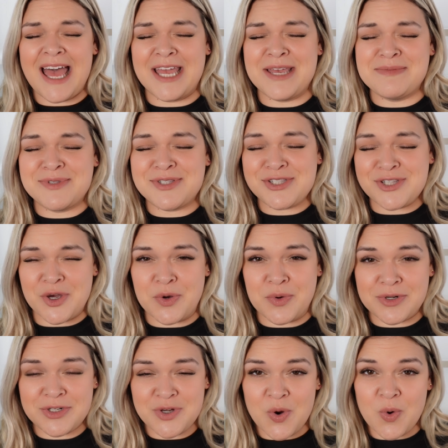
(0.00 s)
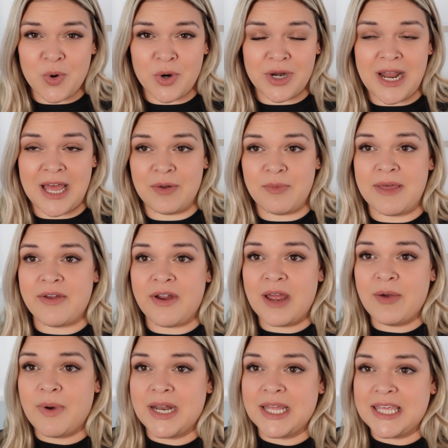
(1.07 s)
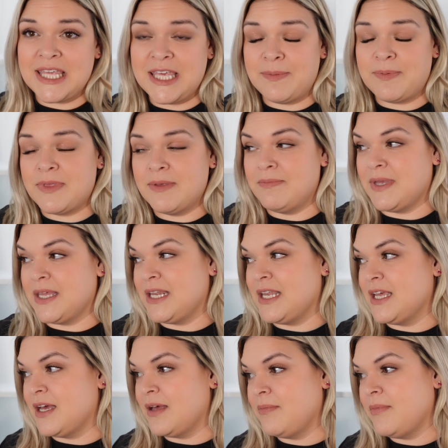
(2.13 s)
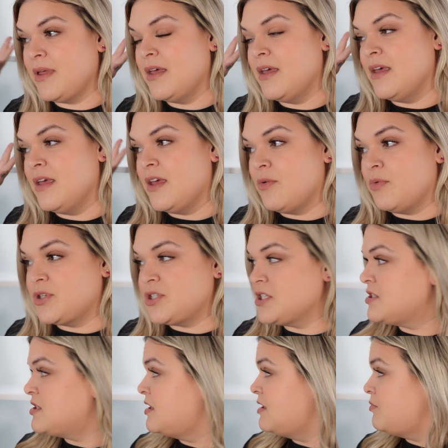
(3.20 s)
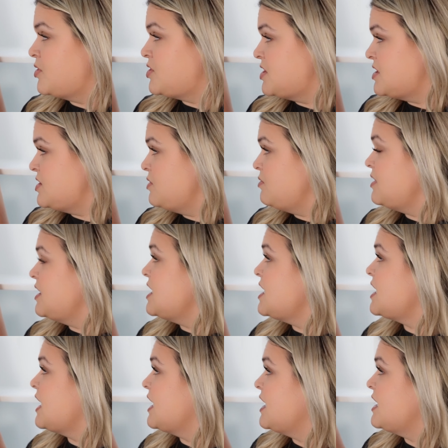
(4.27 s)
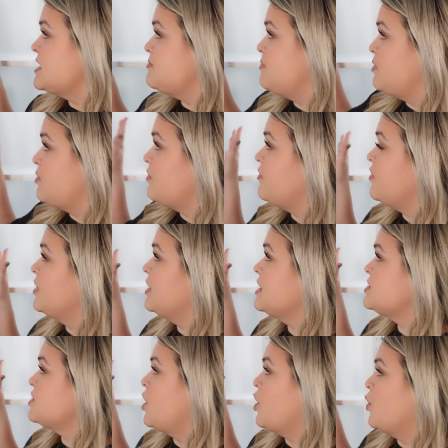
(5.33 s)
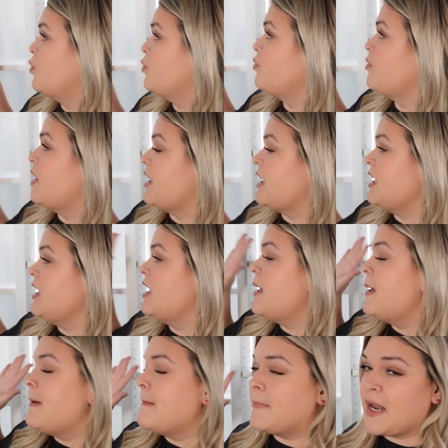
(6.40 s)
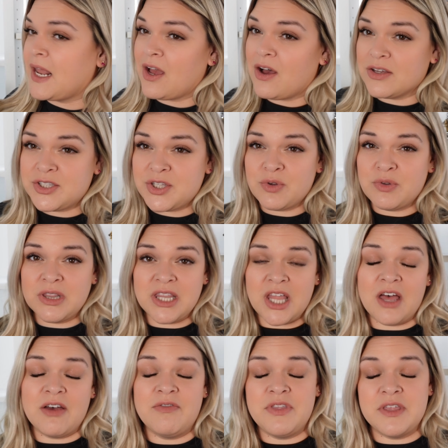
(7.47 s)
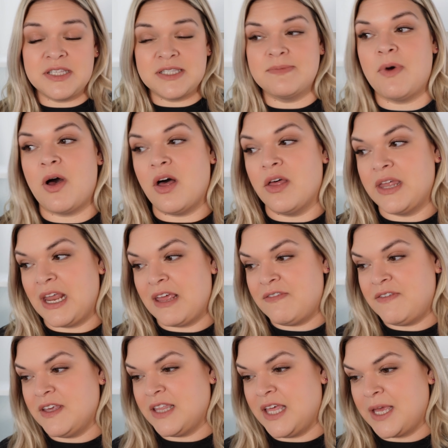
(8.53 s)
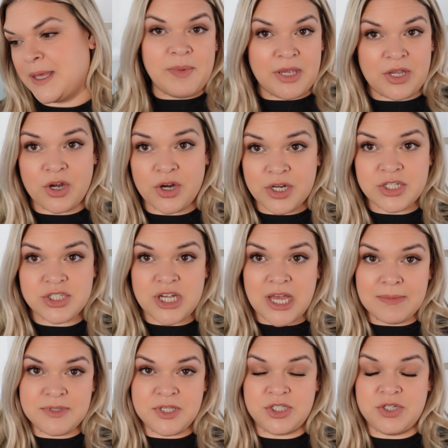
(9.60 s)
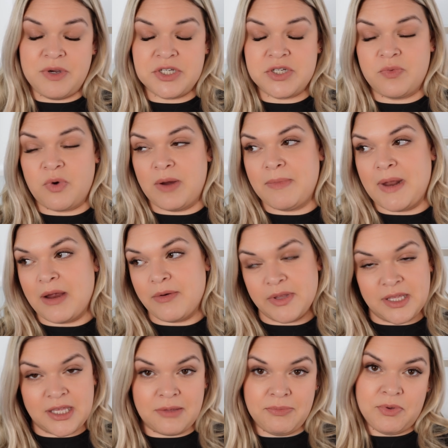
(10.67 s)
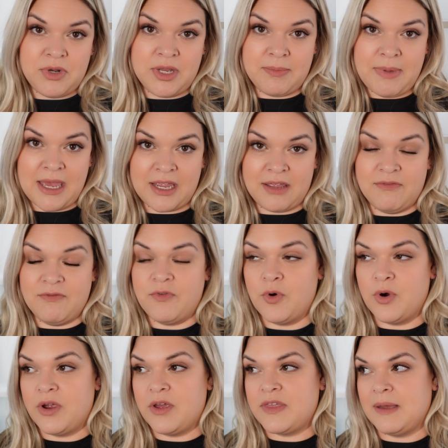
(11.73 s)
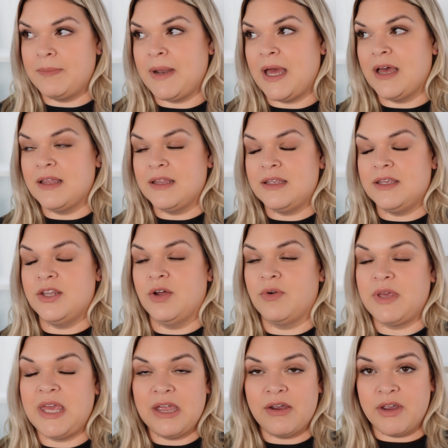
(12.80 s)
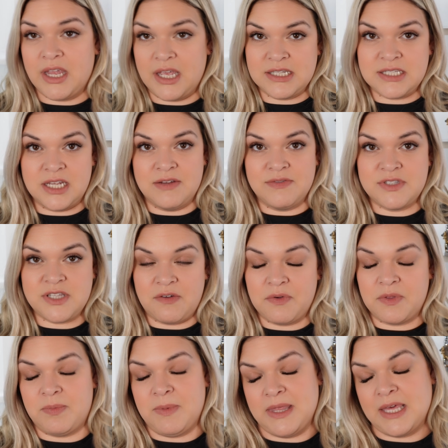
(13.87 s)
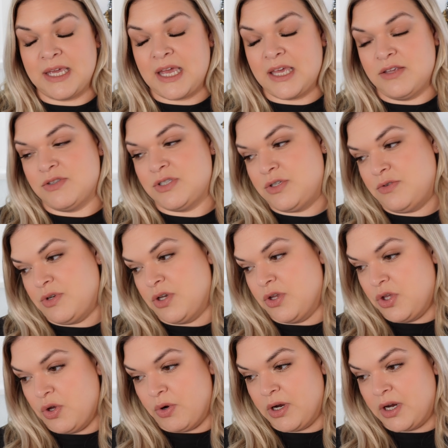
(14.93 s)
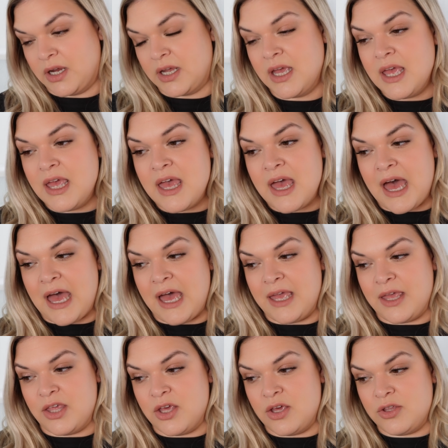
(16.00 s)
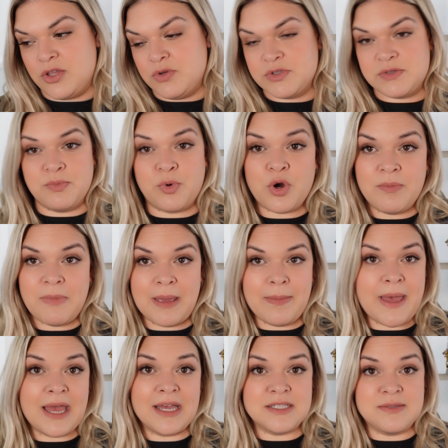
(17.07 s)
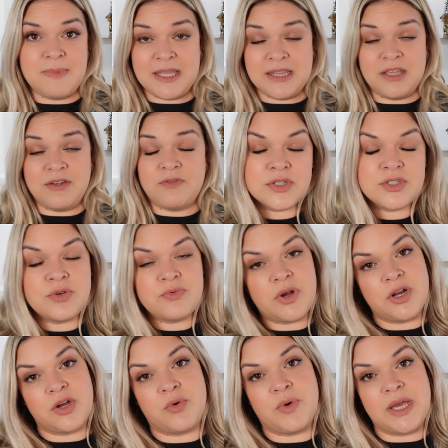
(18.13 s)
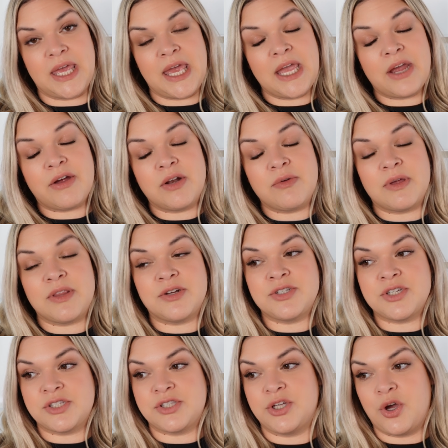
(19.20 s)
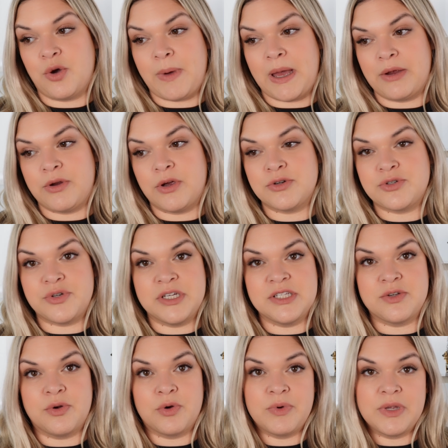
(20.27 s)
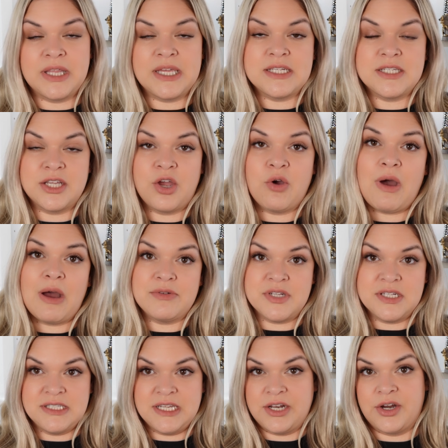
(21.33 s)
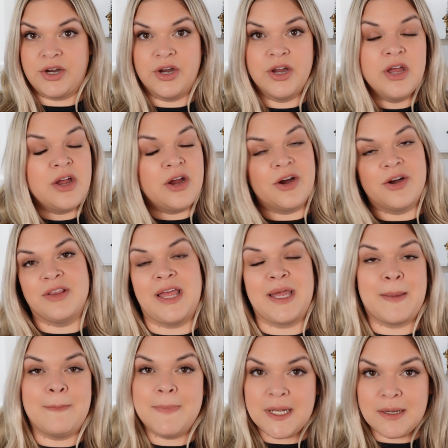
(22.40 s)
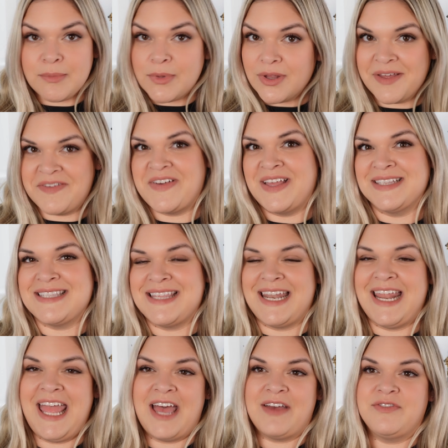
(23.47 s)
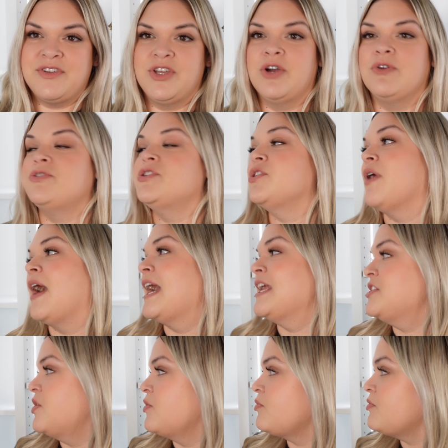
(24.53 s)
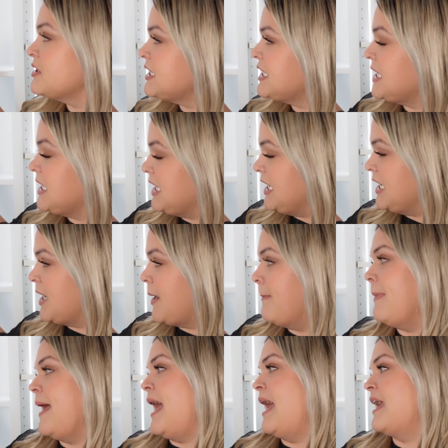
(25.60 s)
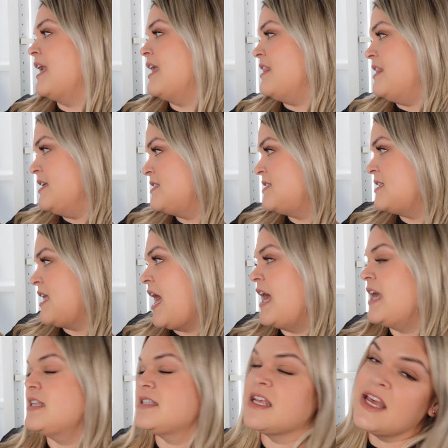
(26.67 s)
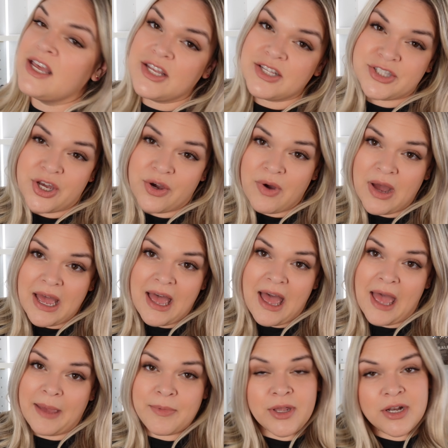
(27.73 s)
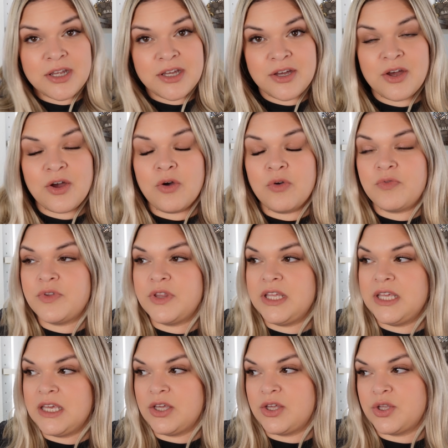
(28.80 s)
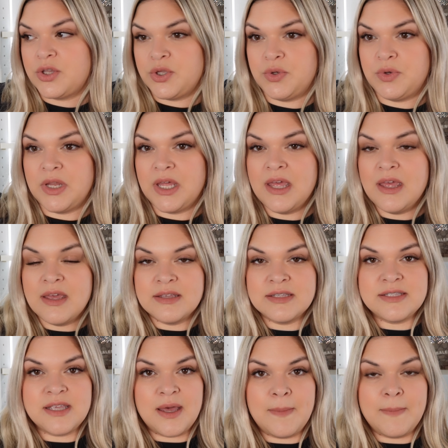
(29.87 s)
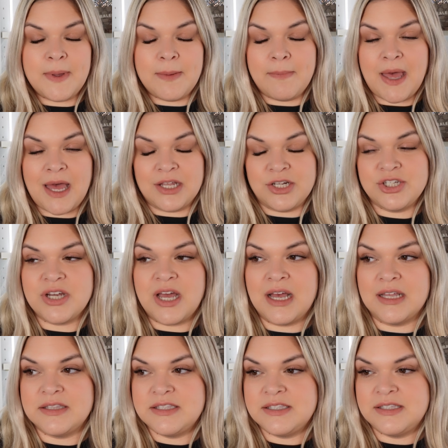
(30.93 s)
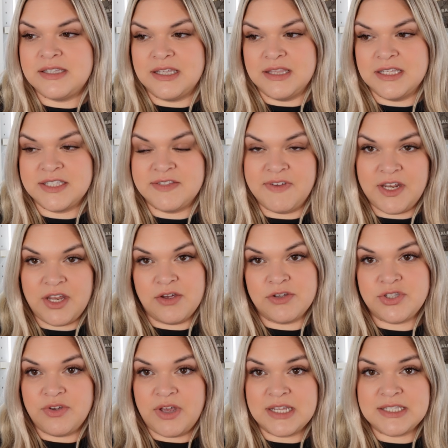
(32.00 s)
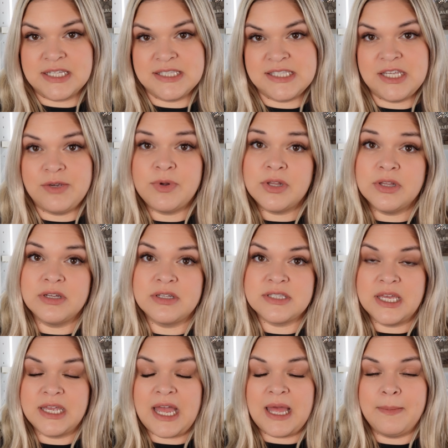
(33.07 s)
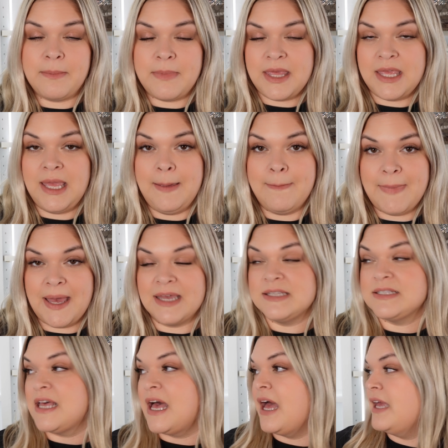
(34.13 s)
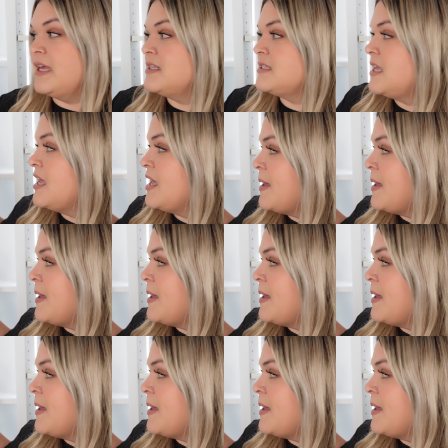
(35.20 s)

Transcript: I am so torn on whether I wanna keep the medium, which is, which is unique and it is beautiful in its own right. But I also love the small. And I feel like my current job situation where I'm not really commuting back and forth, I'm not, you know, carrying a ton of stuff with me like I used to in New York. I use more of my bags mainly to run a quick errand, whether it's just to go buy groceries or really to go out to dinner or like minimal events that I have to go to. I don't really need a bag this size. So I'm gonna hopefully include some mod shots in this video so you guys can see what it looks like on me and my size.